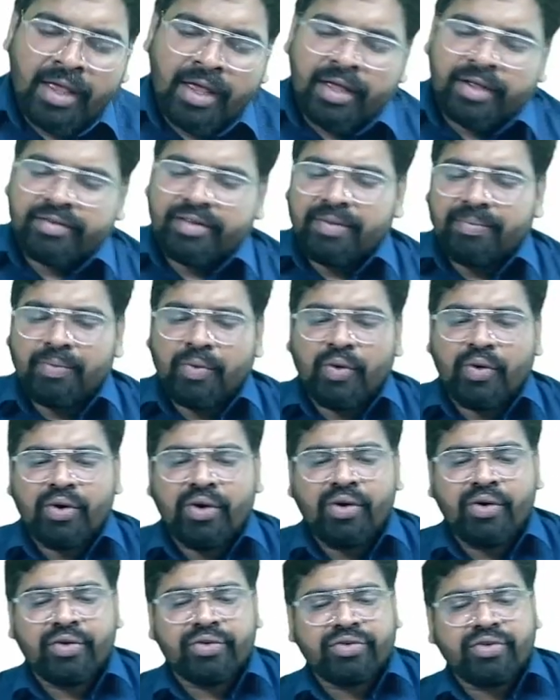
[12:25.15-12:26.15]
See,
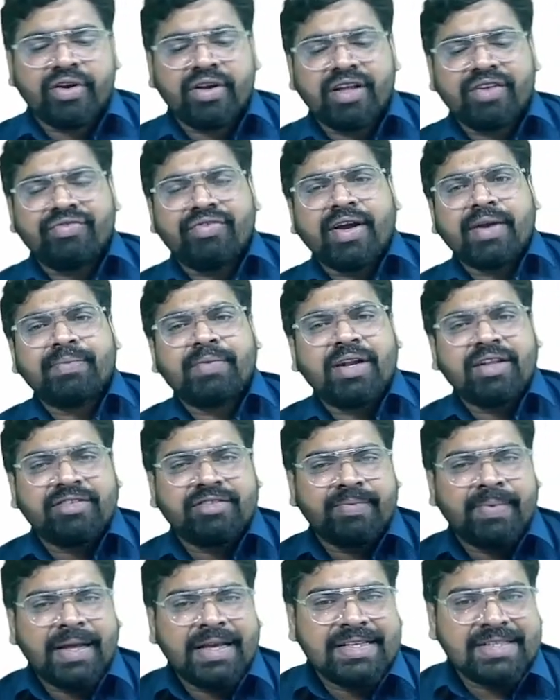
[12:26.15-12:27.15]
monoostotic
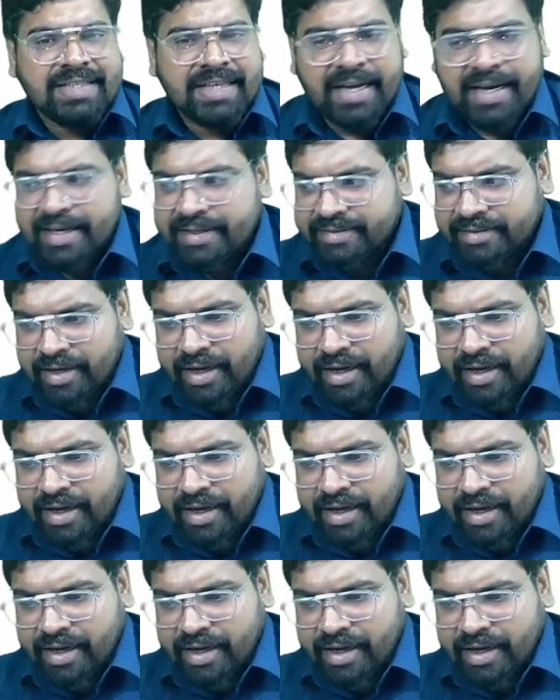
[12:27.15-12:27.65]
fibrodysplasias